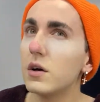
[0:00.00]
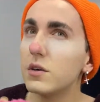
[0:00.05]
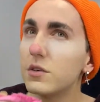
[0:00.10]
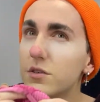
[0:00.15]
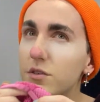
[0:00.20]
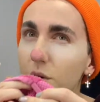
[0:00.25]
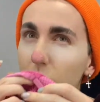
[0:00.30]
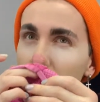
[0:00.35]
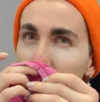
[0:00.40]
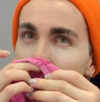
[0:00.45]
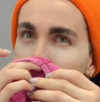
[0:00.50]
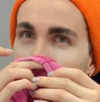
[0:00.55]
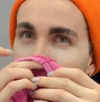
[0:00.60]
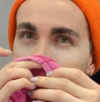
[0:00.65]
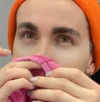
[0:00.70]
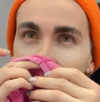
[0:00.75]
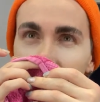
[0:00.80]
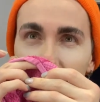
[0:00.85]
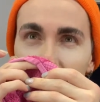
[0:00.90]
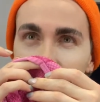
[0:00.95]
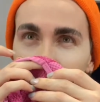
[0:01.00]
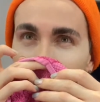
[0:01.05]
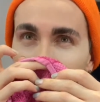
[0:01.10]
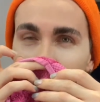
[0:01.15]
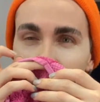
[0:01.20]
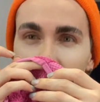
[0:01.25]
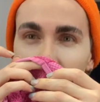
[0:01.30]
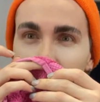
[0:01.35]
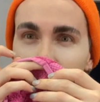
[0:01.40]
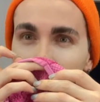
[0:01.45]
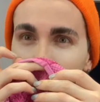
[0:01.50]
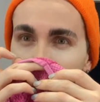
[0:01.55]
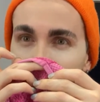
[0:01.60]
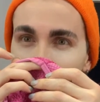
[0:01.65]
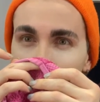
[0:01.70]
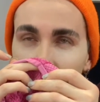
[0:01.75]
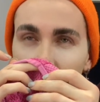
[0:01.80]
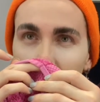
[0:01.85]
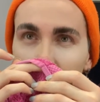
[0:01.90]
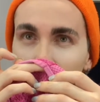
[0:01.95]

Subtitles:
So I noticed the skin